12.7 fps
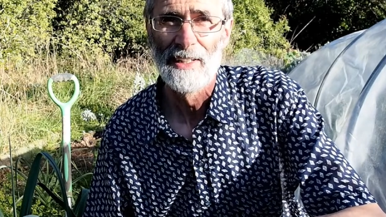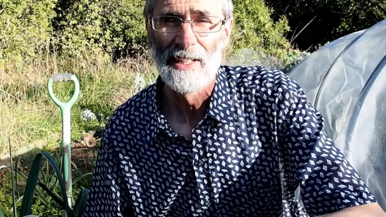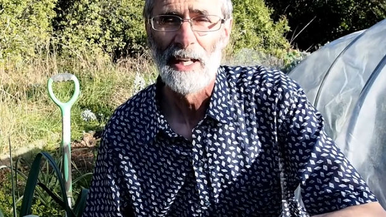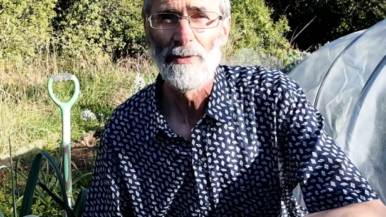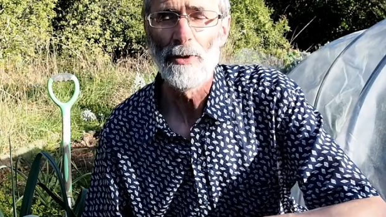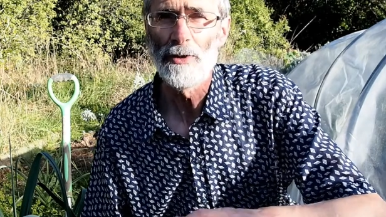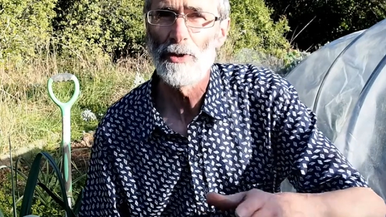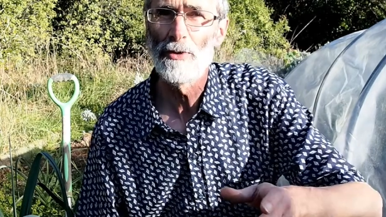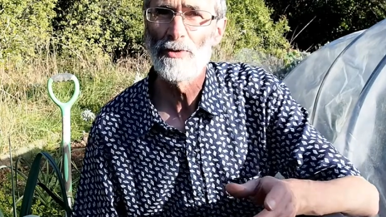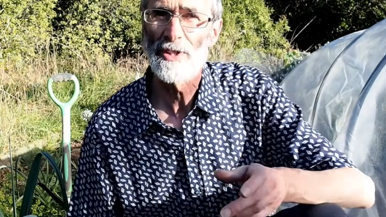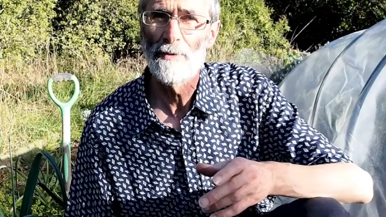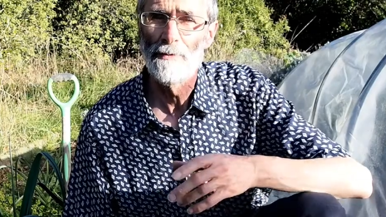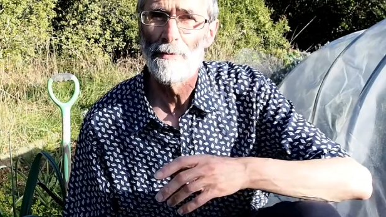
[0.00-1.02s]
If you do
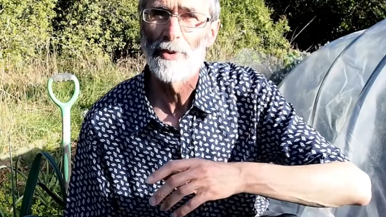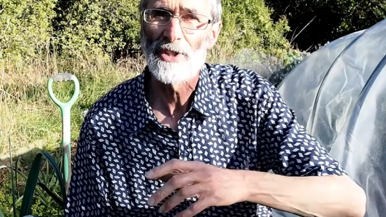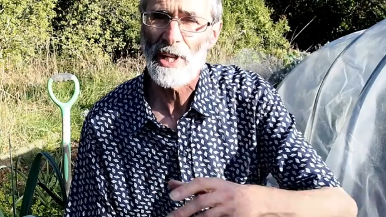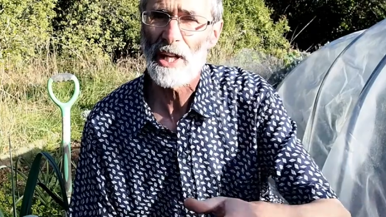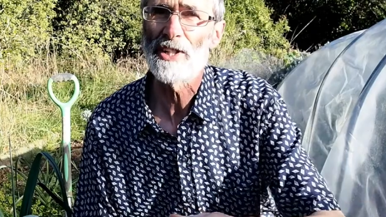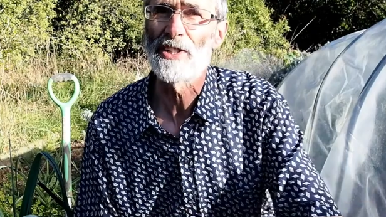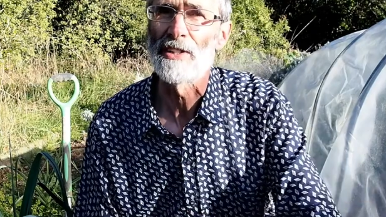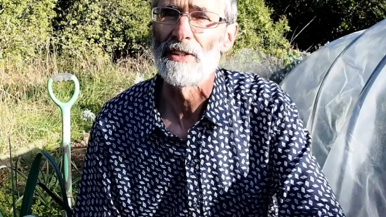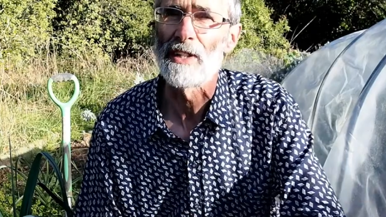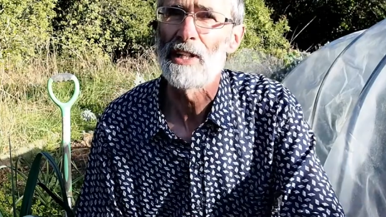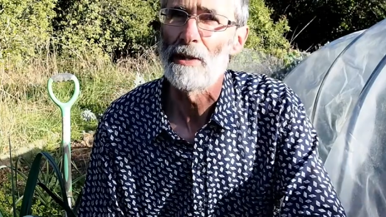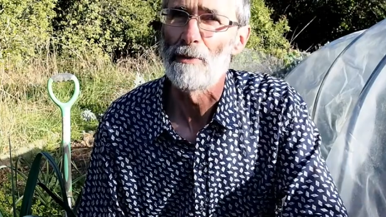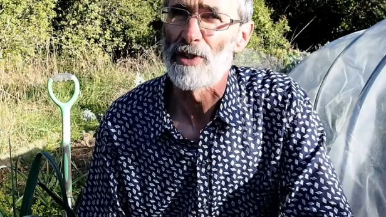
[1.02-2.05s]
some protection to
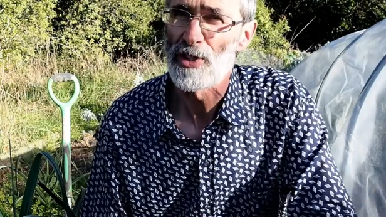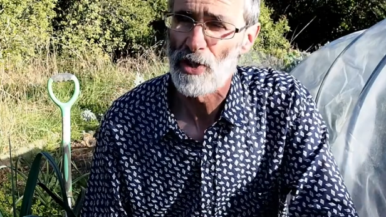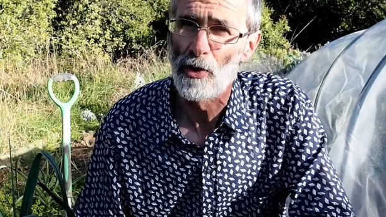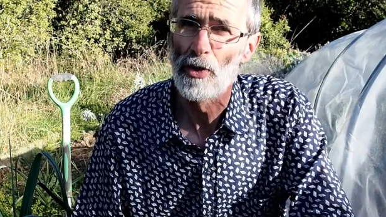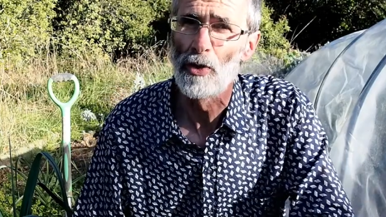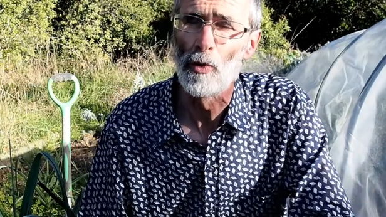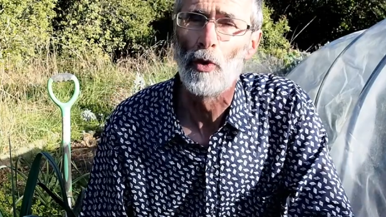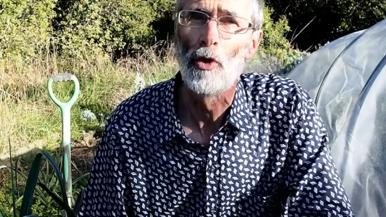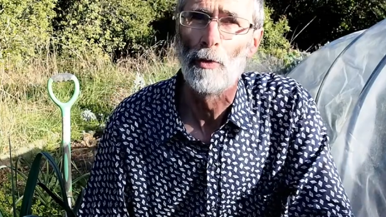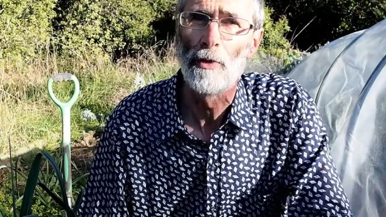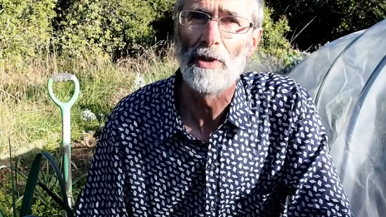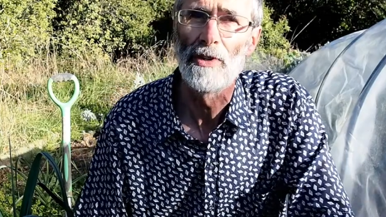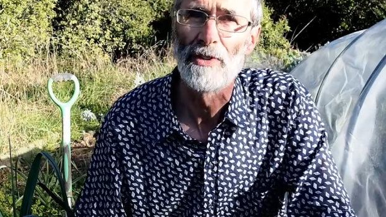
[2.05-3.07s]
keep the soil
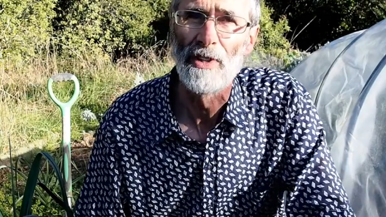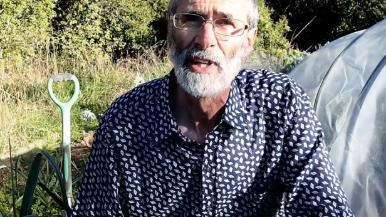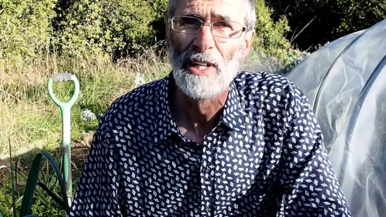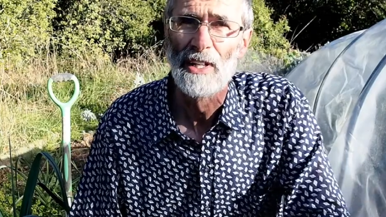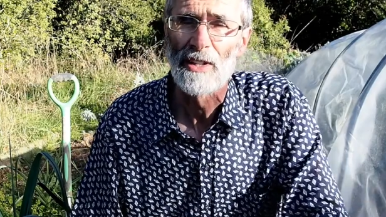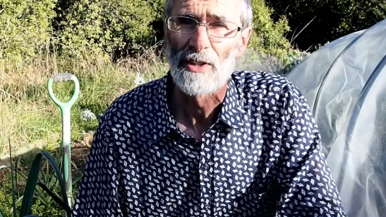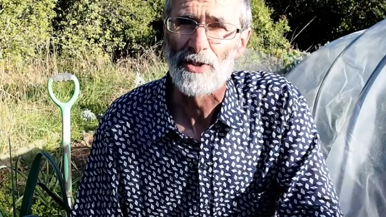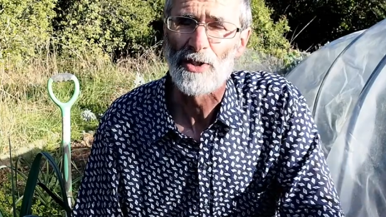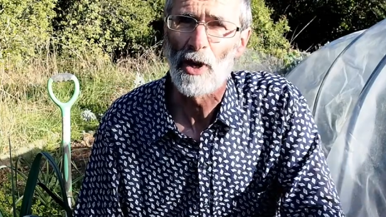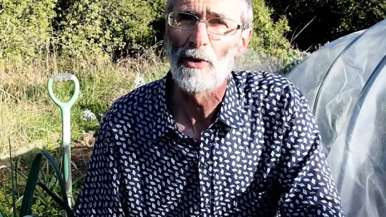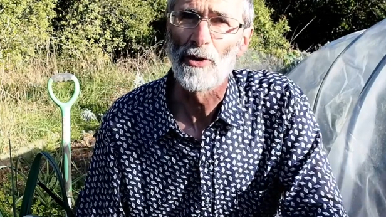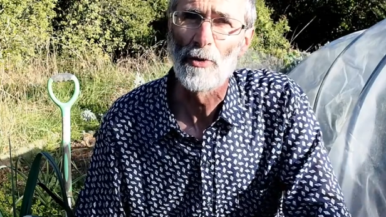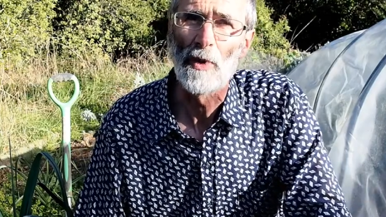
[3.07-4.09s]
warmer and control
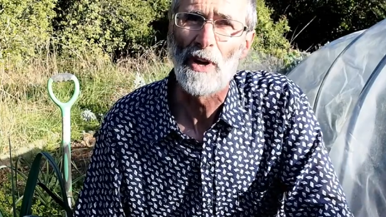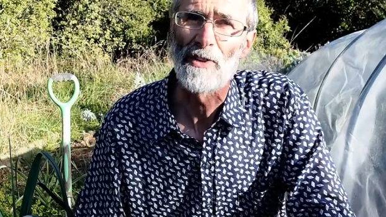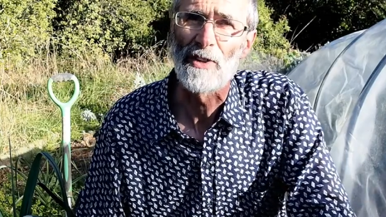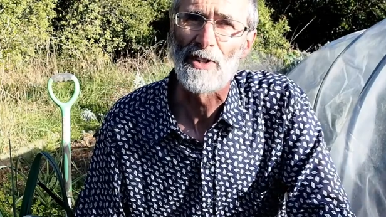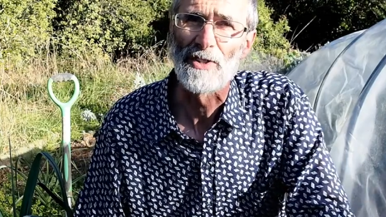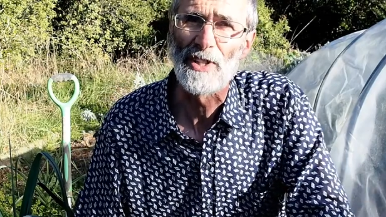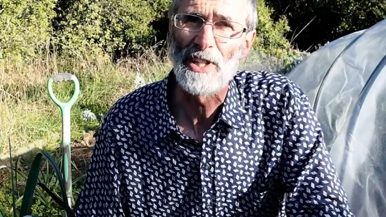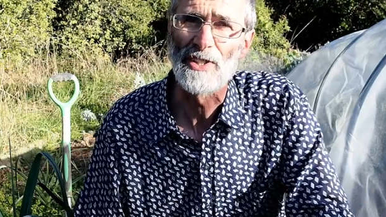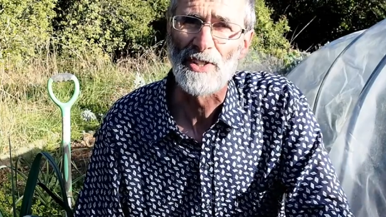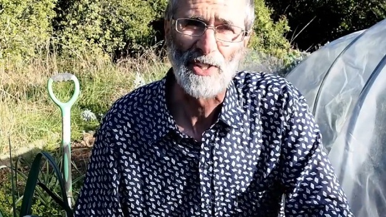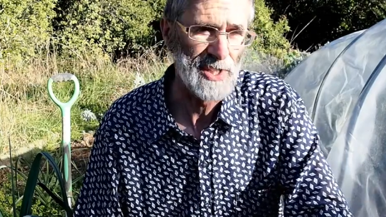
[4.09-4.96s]
the weather conditions,